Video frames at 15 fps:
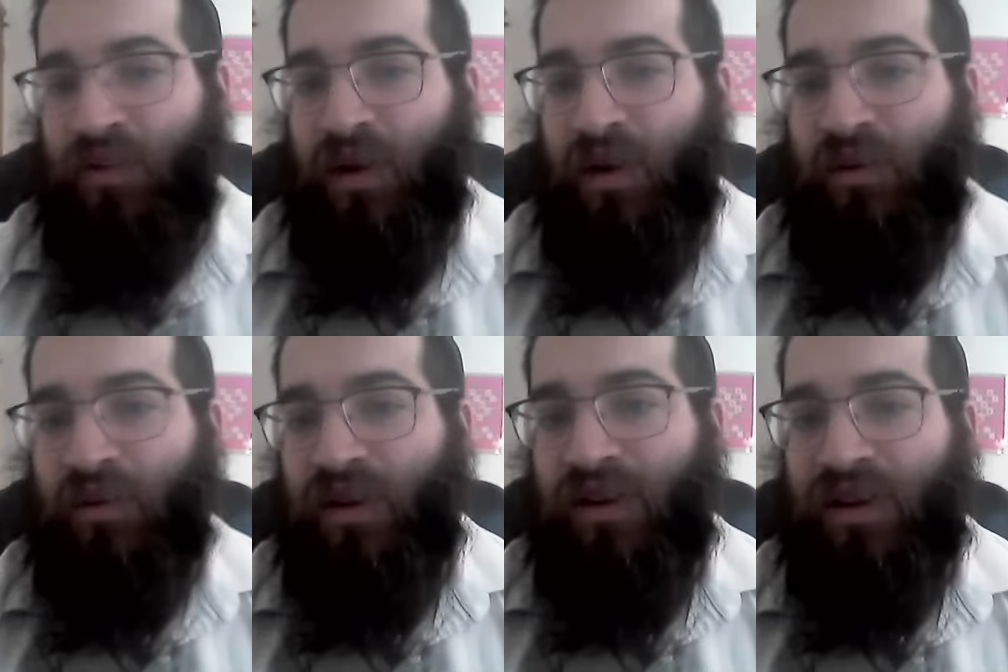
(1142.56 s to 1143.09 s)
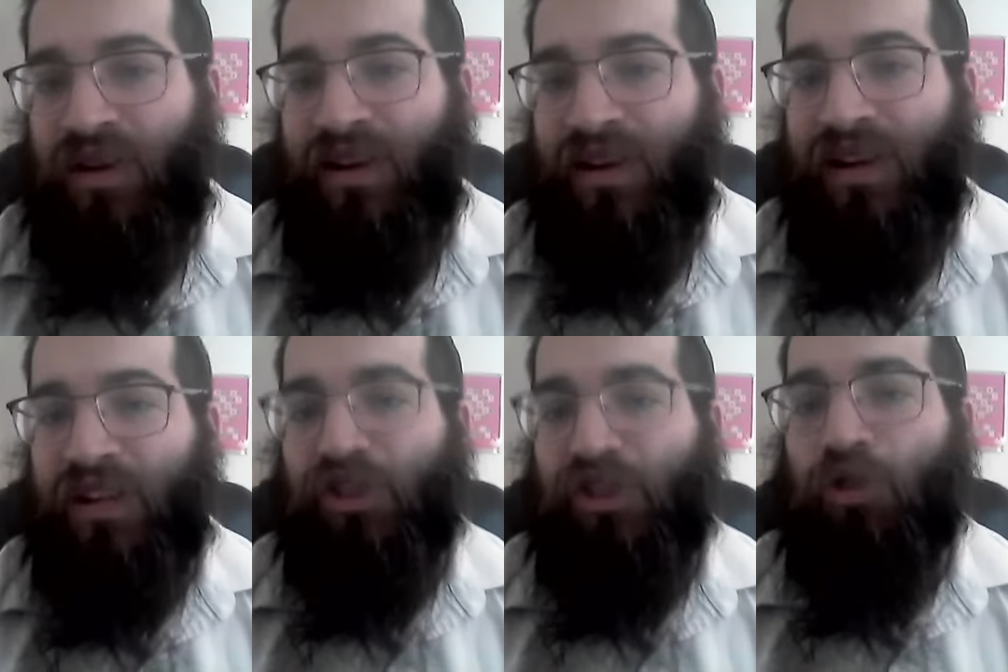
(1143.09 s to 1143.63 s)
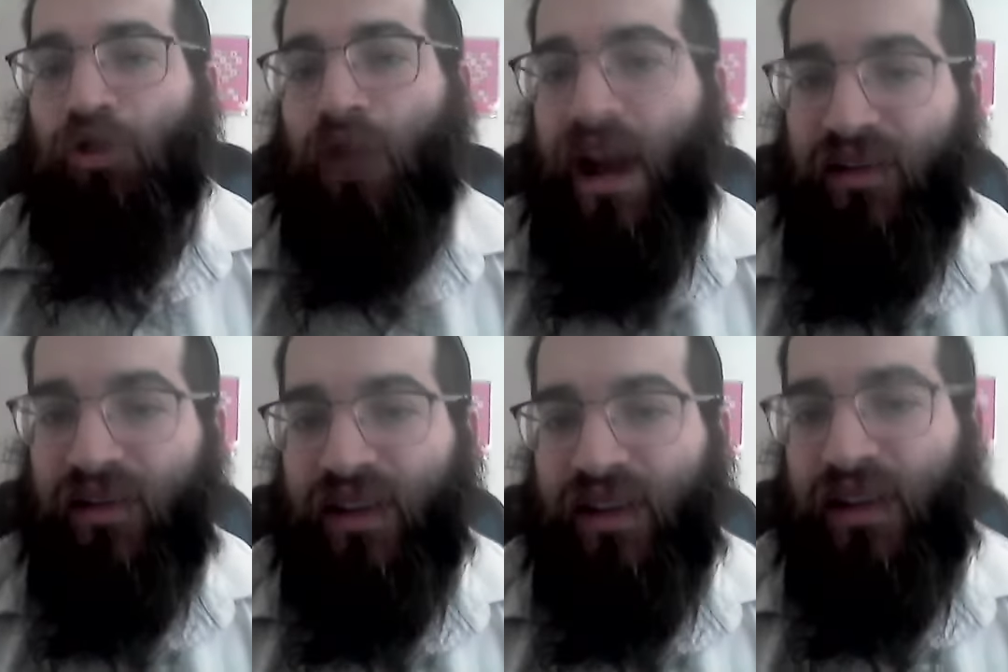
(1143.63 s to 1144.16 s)
when we're
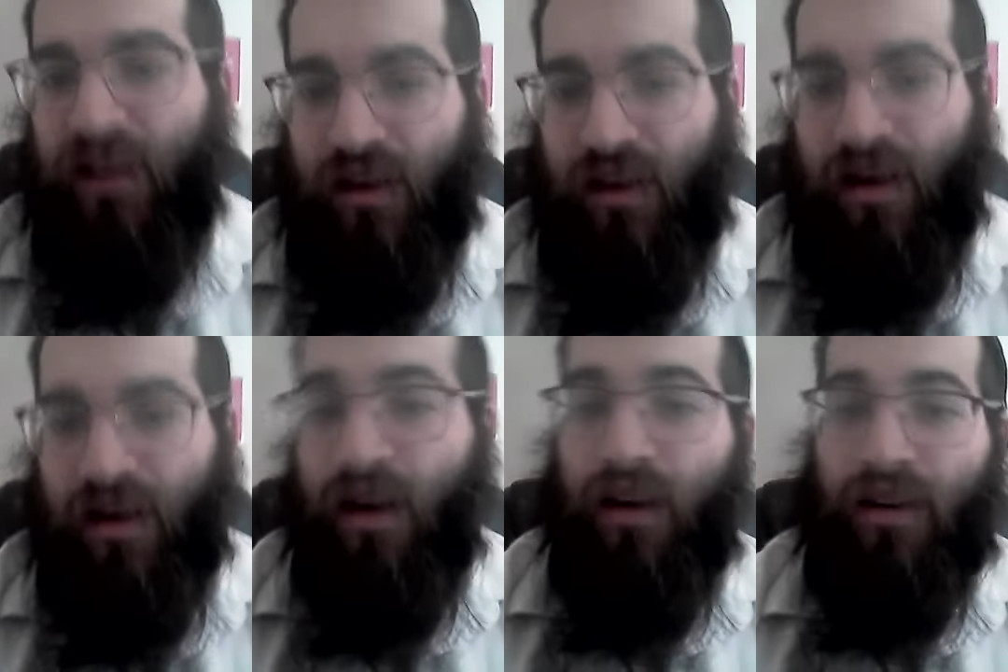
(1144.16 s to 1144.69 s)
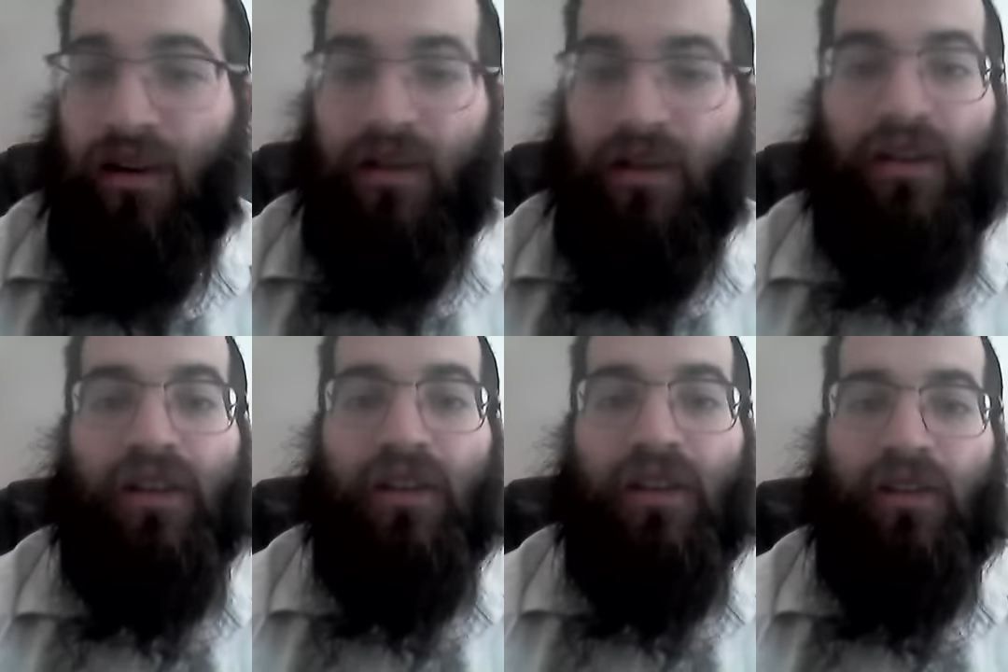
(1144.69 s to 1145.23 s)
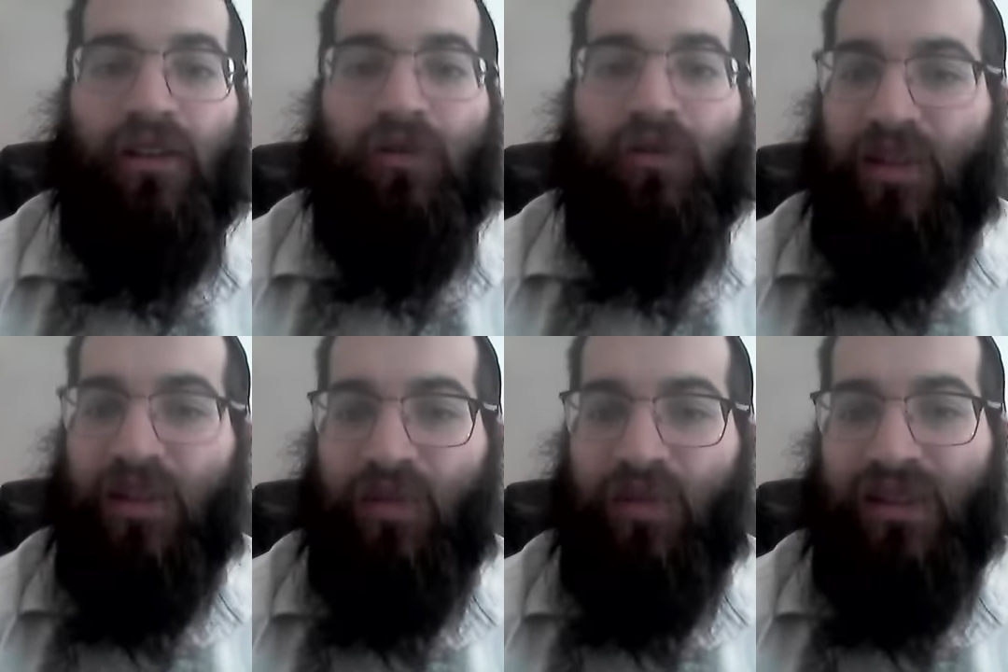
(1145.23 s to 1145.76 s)
driving in our car, we
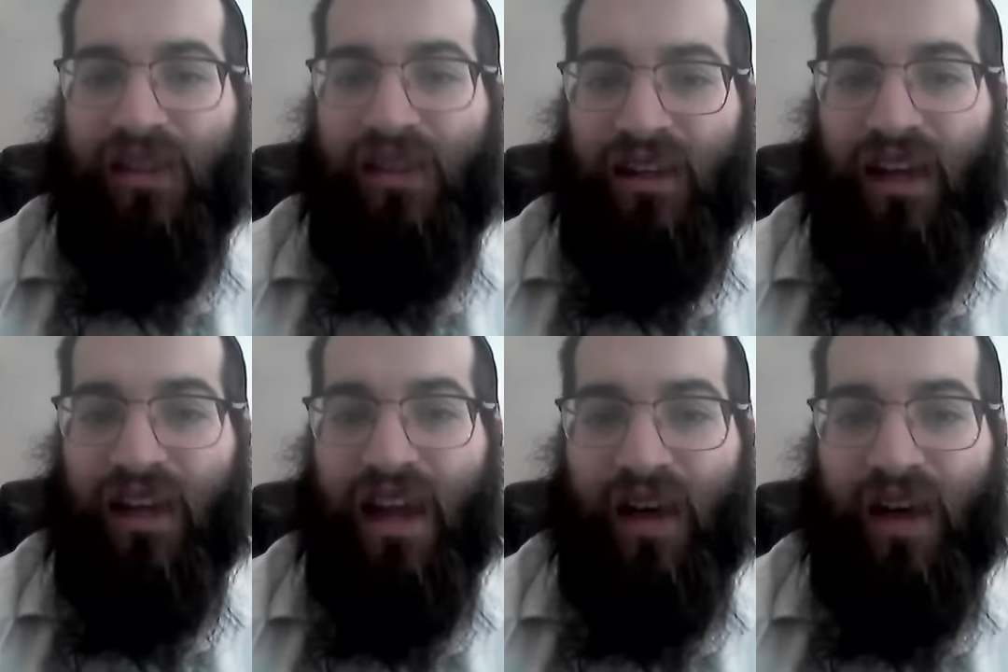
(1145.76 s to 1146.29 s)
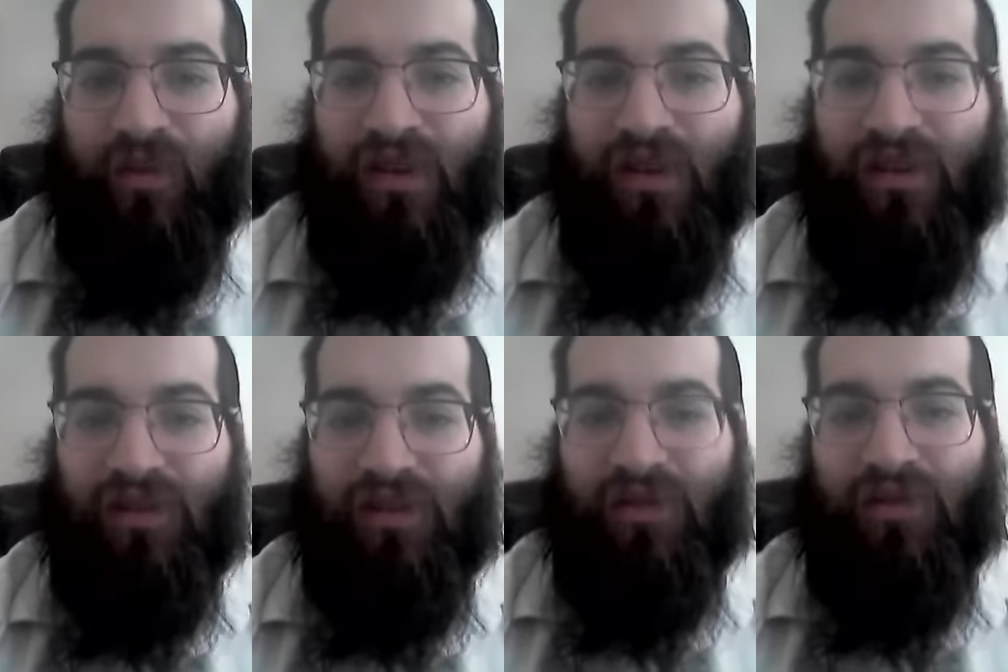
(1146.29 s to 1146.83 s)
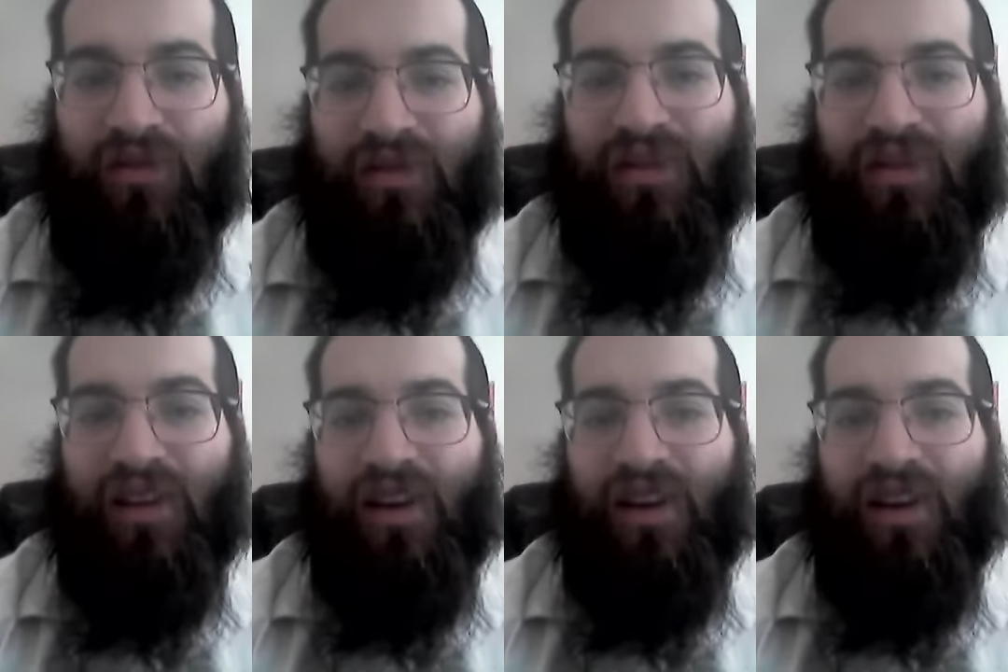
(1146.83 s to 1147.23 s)
should be singing happy tunes.